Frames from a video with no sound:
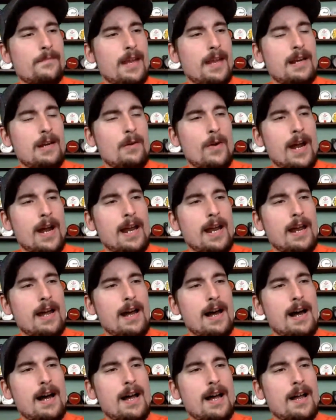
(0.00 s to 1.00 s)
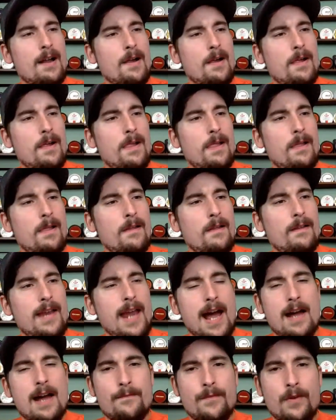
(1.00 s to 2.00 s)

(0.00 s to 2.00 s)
Anyway, yeah,